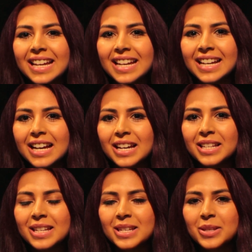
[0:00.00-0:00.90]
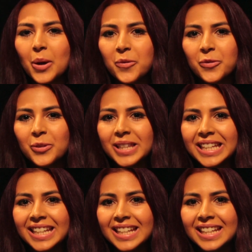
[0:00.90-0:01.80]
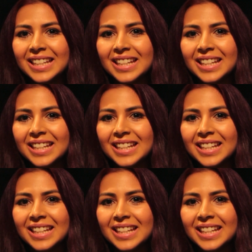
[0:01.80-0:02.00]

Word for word: and hopefully